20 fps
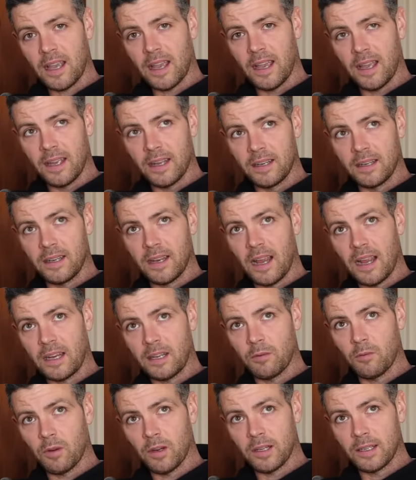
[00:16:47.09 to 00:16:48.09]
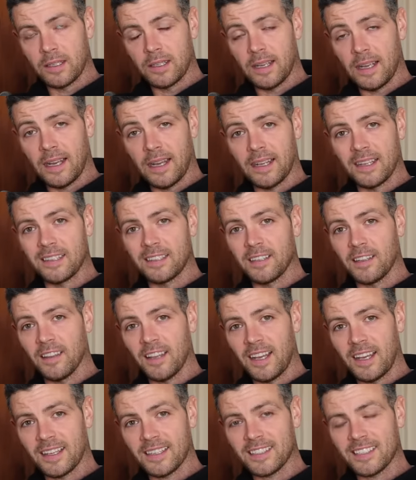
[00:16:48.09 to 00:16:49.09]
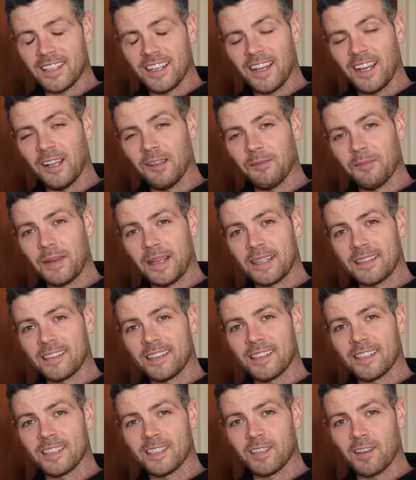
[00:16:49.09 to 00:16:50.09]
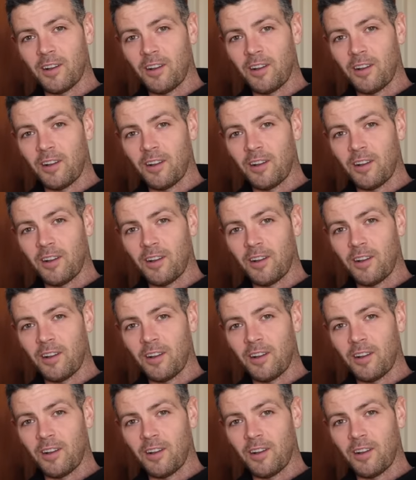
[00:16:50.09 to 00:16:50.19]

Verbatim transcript: and anyone at Deluxe that helped make this